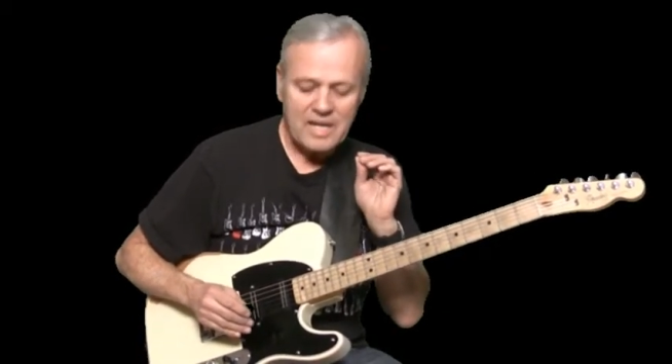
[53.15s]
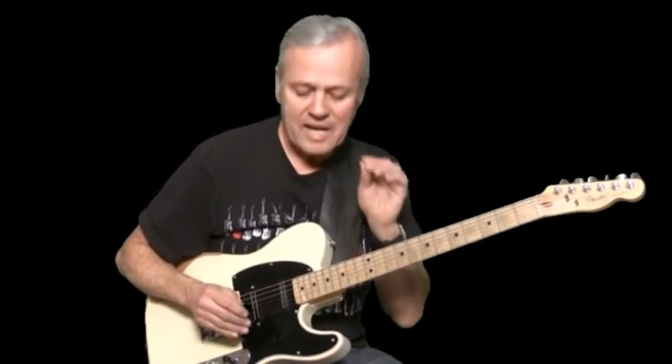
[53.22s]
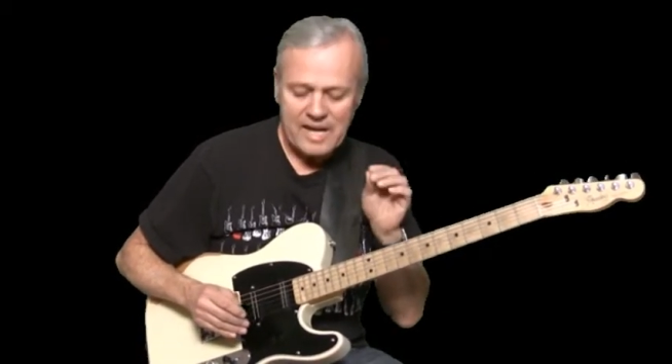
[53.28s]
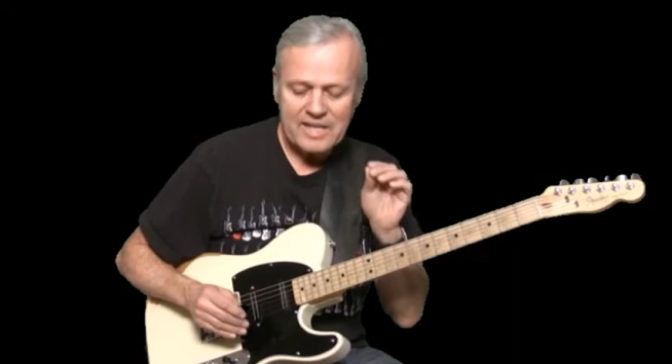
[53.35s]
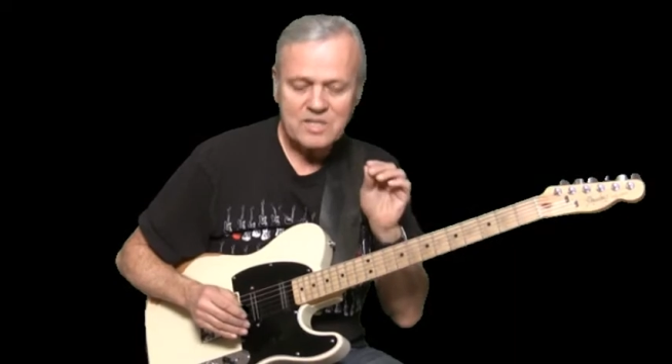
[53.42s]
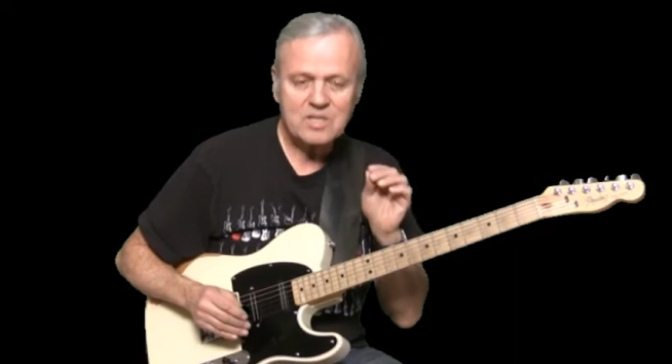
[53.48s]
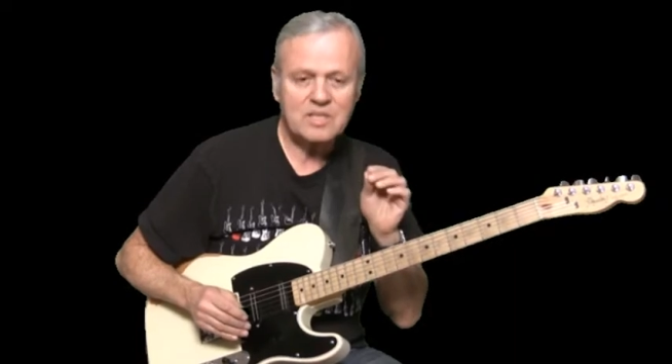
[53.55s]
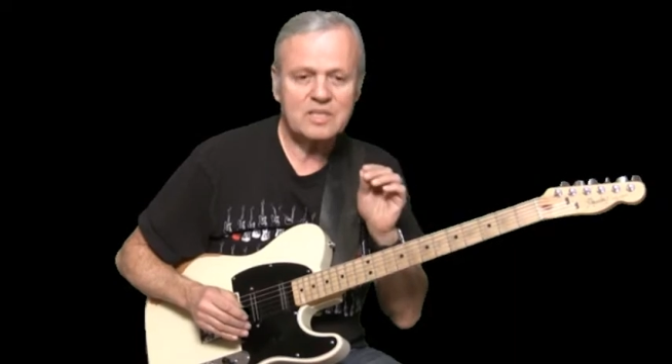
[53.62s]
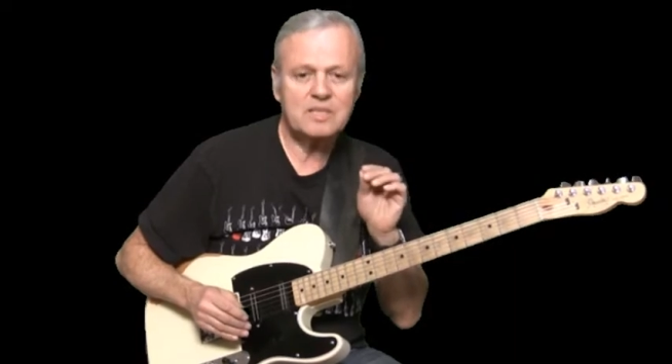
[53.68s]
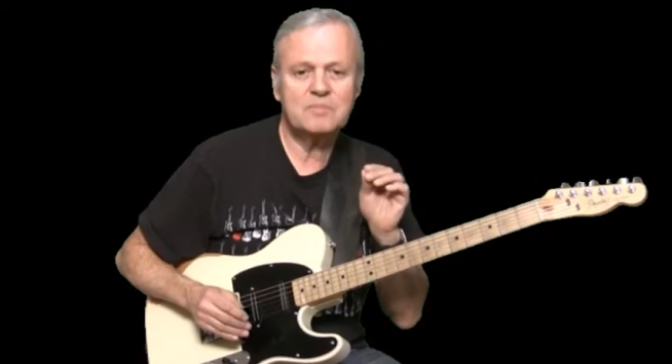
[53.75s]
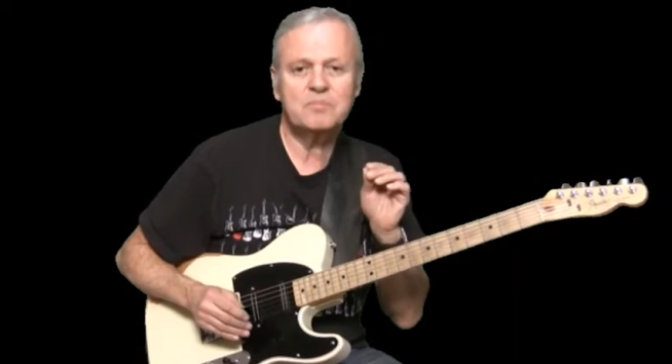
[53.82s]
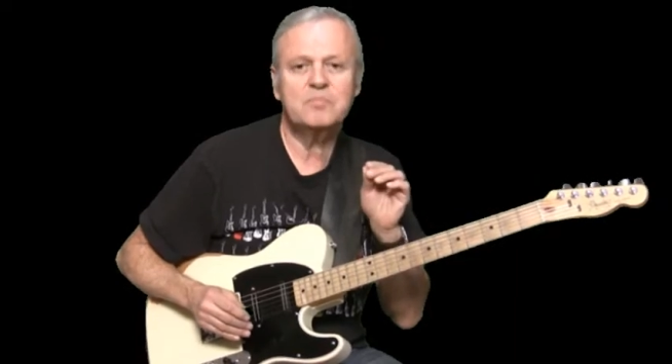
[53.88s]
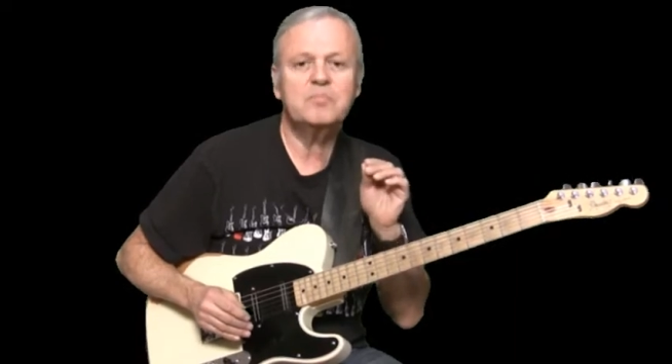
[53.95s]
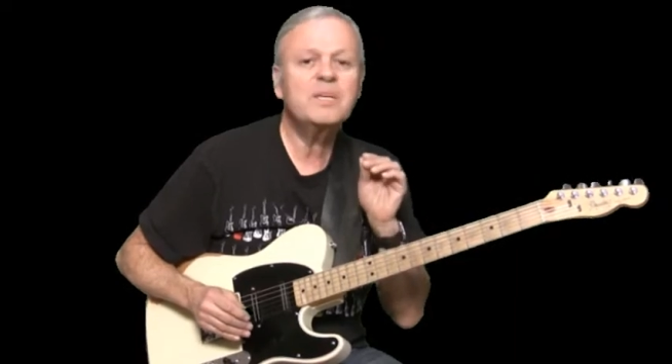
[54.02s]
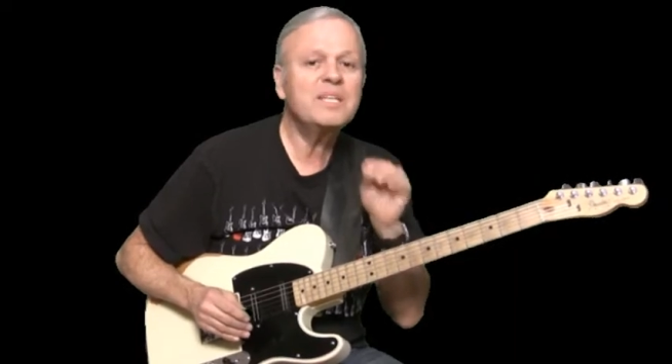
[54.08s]
actually
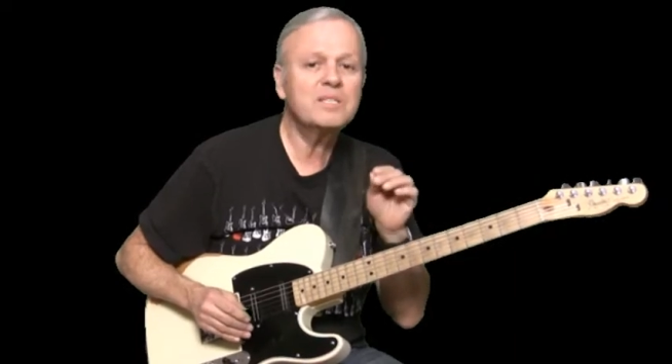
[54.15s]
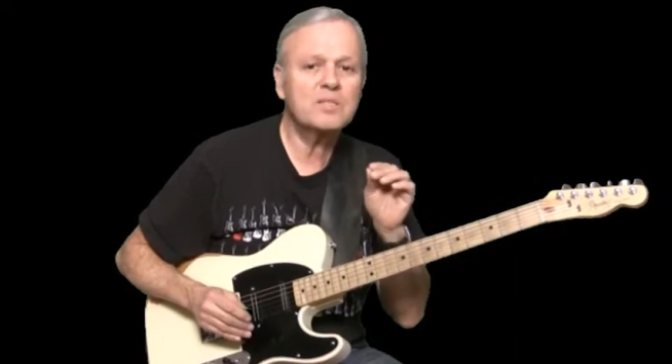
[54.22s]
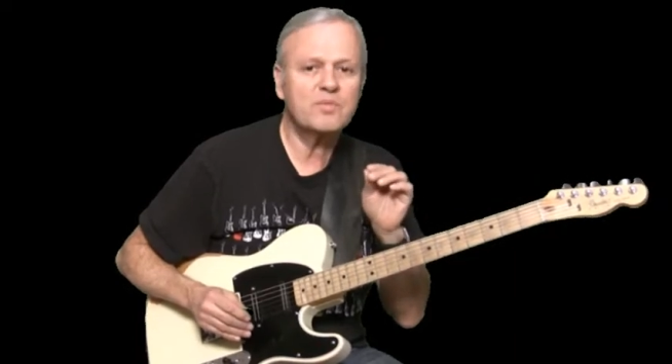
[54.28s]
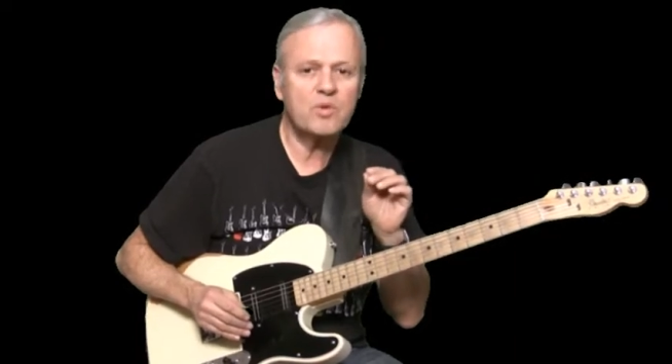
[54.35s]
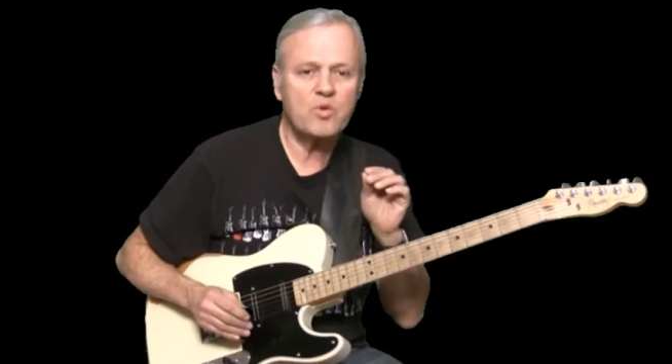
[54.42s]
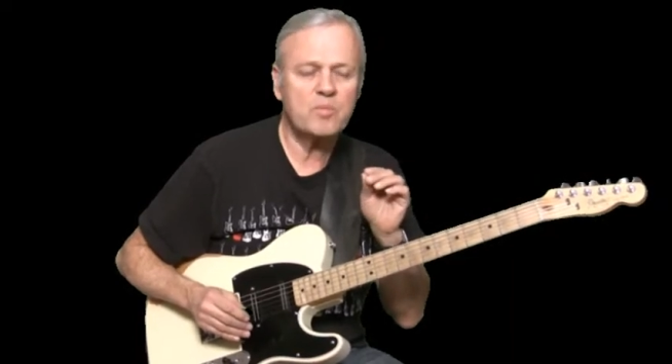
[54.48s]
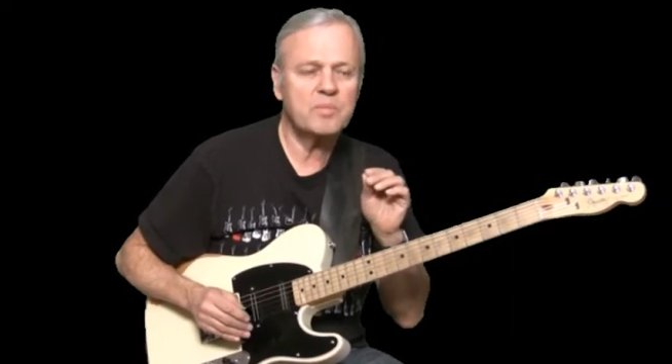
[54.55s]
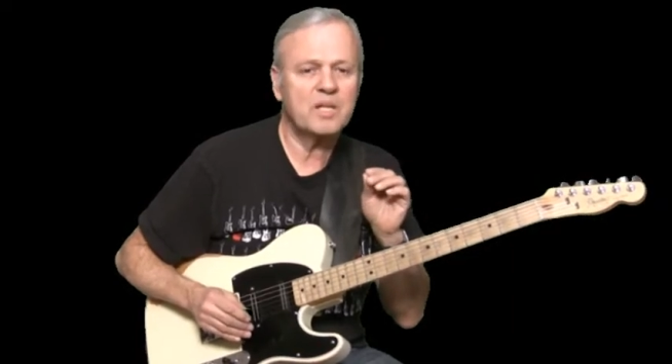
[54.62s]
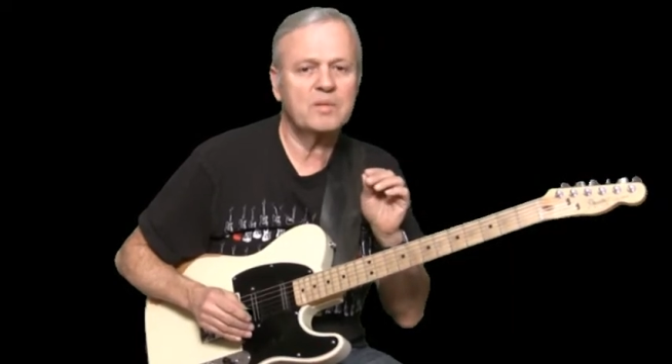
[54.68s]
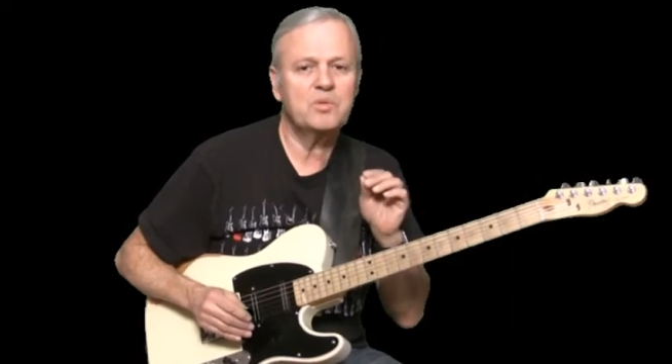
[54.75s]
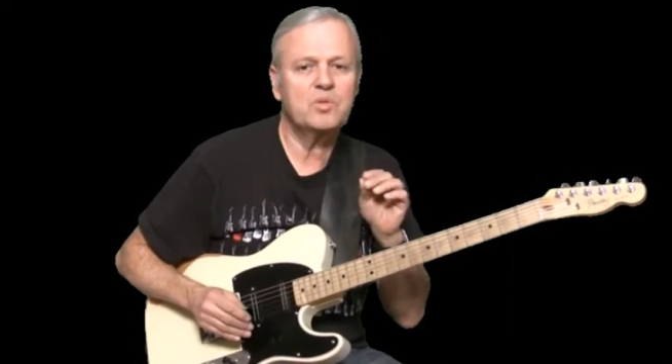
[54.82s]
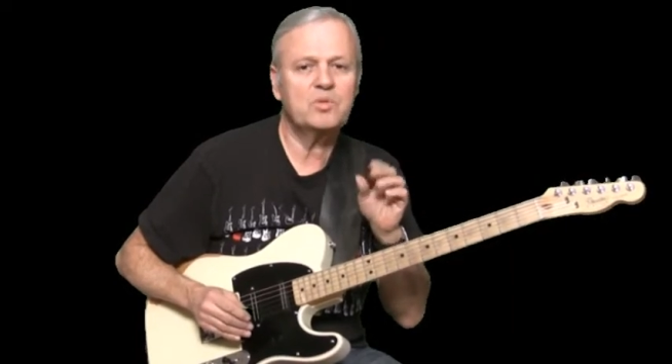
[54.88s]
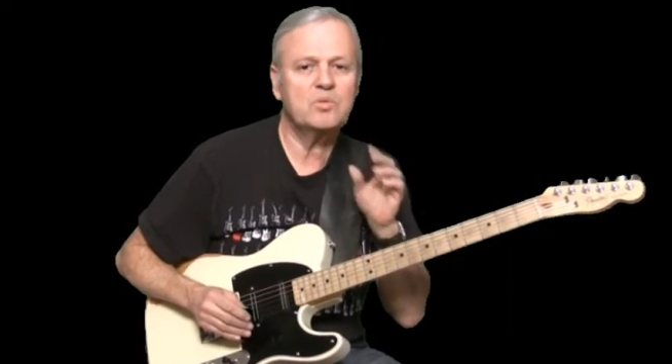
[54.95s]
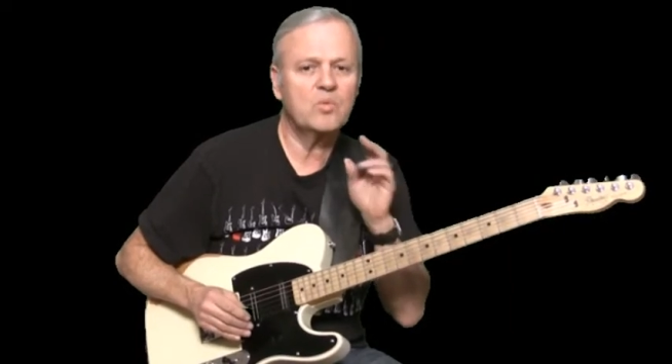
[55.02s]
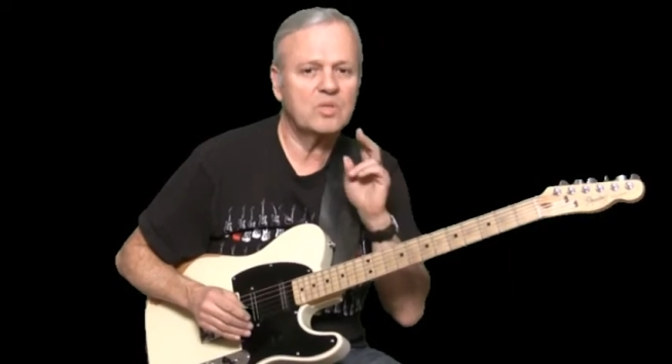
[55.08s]
piece of equipment I'm using.